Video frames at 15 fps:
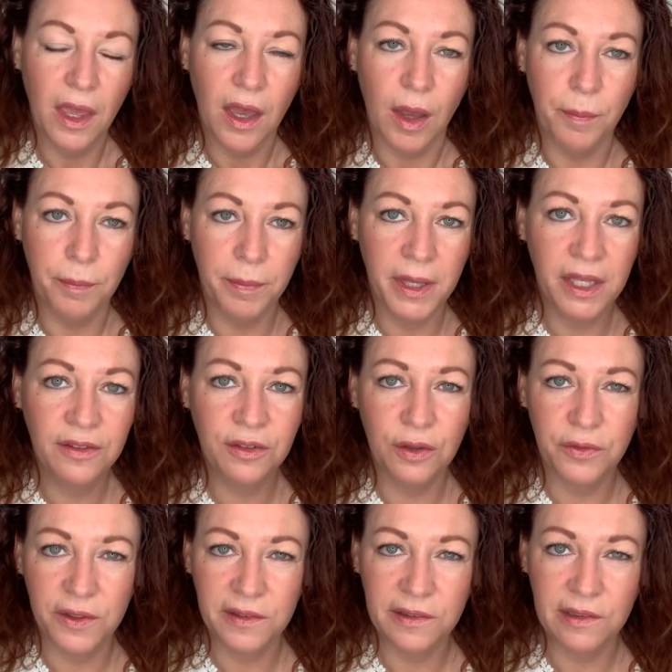a bit of
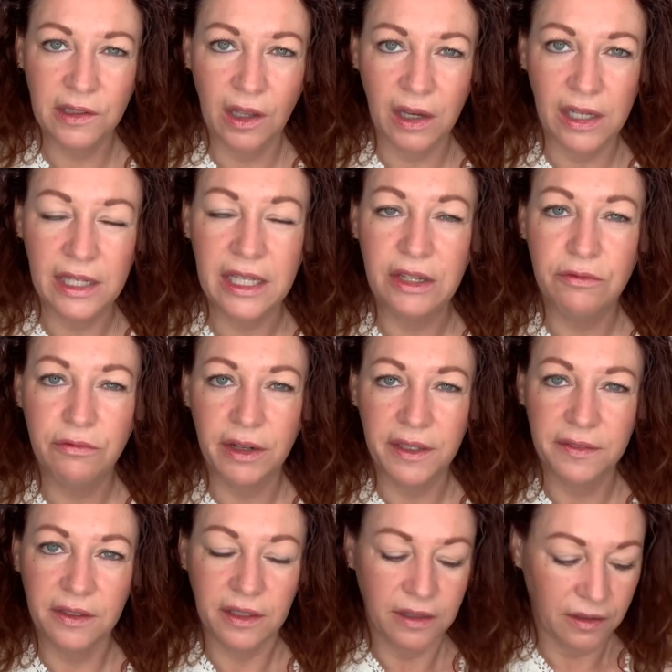a slightly
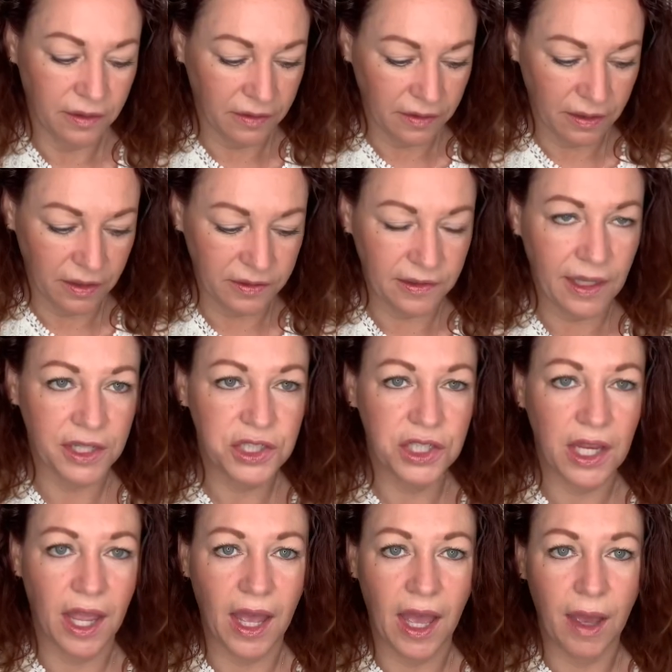resin slash
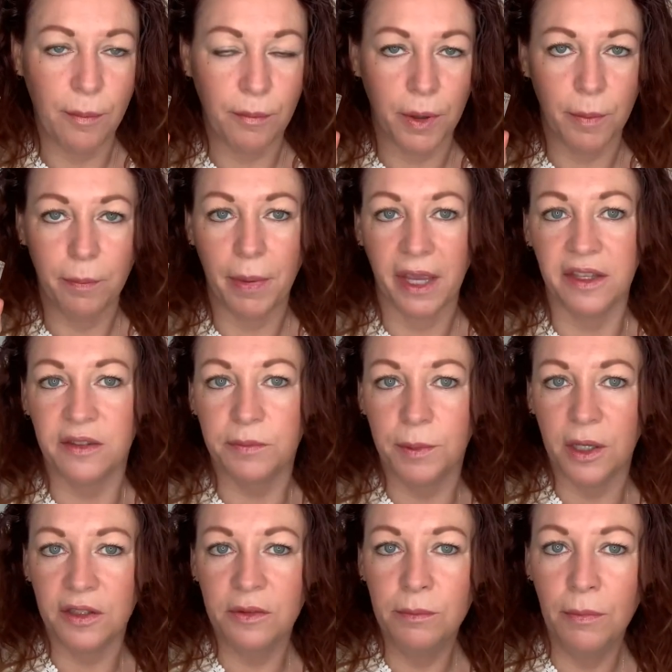amber base, but
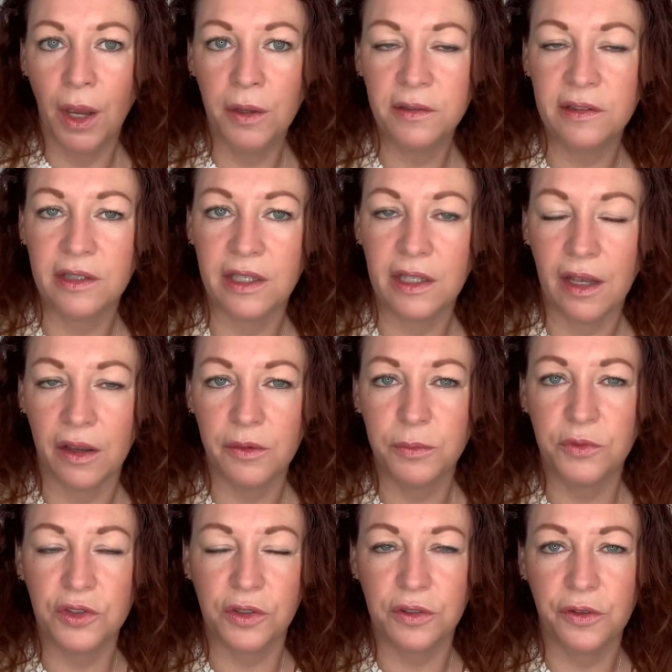it's mostly like
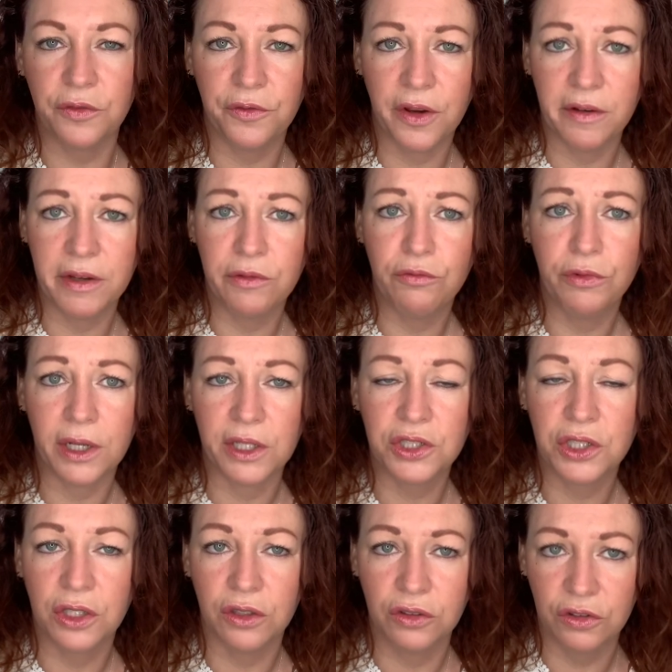just a very rich,